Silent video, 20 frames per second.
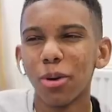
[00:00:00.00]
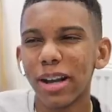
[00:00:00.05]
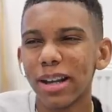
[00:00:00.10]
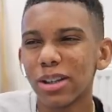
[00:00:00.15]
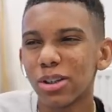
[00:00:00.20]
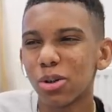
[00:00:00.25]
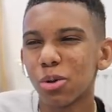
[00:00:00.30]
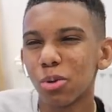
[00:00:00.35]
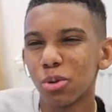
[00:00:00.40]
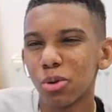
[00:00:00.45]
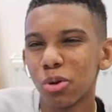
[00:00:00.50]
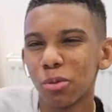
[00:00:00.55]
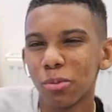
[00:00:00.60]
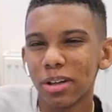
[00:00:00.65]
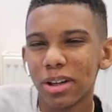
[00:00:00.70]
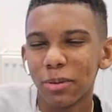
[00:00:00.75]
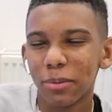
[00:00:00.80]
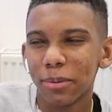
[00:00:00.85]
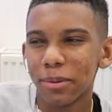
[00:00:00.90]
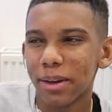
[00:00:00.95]
Well, in school,
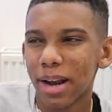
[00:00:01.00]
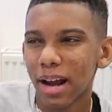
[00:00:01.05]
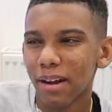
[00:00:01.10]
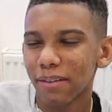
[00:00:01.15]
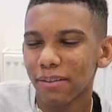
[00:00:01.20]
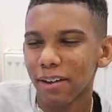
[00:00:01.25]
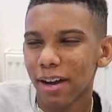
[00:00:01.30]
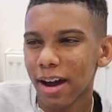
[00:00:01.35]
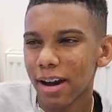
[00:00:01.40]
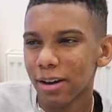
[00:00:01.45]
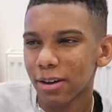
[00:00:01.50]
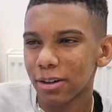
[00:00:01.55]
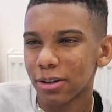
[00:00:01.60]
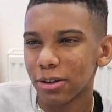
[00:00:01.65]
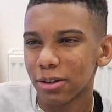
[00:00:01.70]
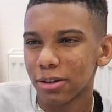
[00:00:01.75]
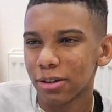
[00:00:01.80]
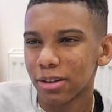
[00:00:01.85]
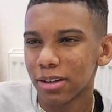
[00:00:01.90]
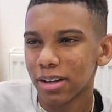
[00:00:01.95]
normally we would have, I don't
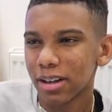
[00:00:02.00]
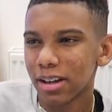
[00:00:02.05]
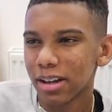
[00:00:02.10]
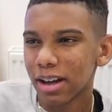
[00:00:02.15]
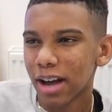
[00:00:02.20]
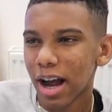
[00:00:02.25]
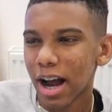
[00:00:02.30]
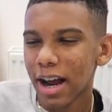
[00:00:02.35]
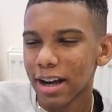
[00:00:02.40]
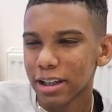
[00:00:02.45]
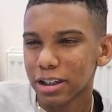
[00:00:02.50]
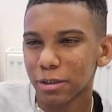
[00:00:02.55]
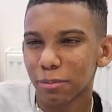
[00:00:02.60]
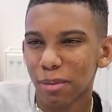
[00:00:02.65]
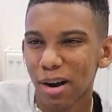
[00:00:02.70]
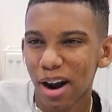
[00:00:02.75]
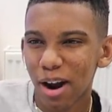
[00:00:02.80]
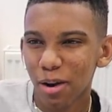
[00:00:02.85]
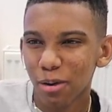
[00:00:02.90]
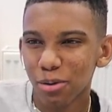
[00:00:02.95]
know, hash
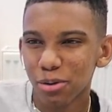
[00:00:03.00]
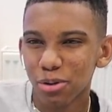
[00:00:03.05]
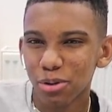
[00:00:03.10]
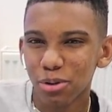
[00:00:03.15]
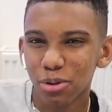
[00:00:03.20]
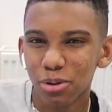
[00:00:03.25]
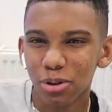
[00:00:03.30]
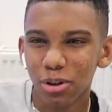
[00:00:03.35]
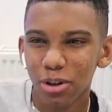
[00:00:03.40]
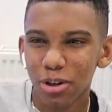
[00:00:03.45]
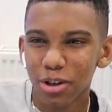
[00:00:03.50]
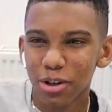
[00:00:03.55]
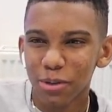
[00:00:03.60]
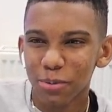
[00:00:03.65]
browns